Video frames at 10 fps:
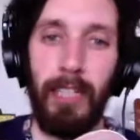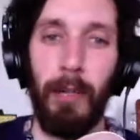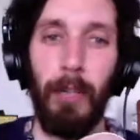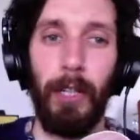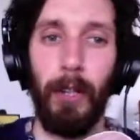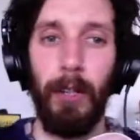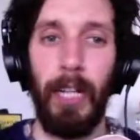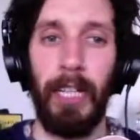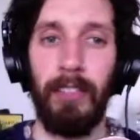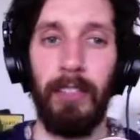and we call
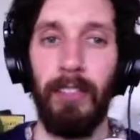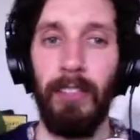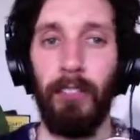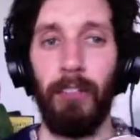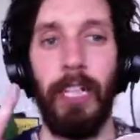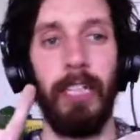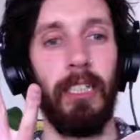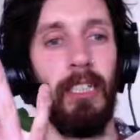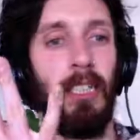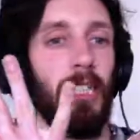that
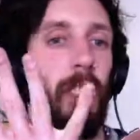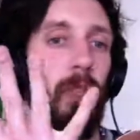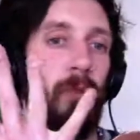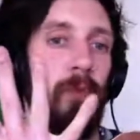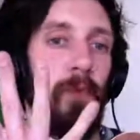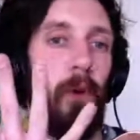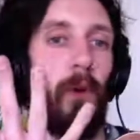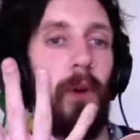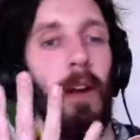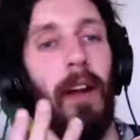string
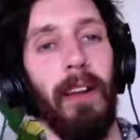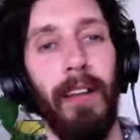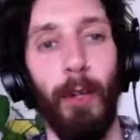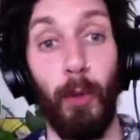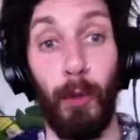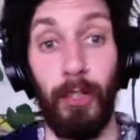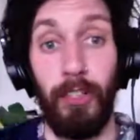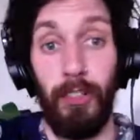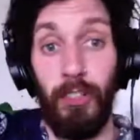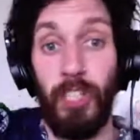4
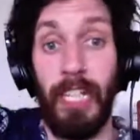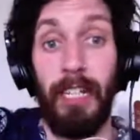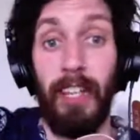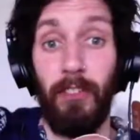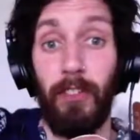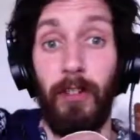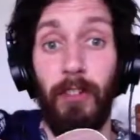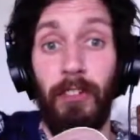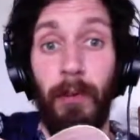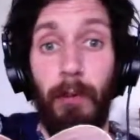or G. Let's just
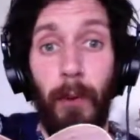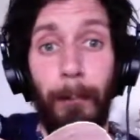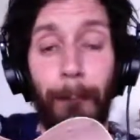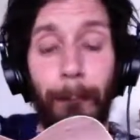call it string 4.